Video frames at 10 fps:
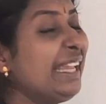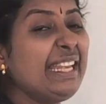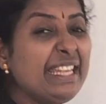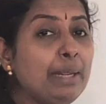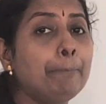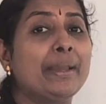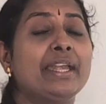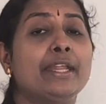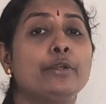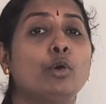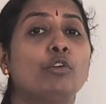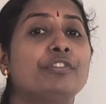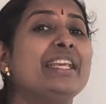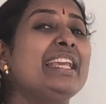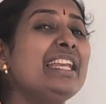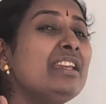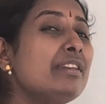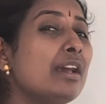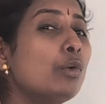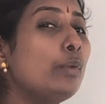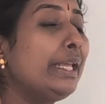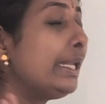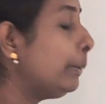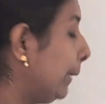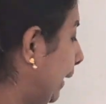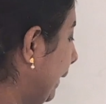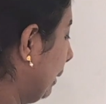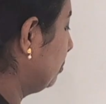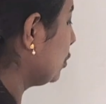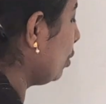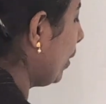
independent of the intervening medium. So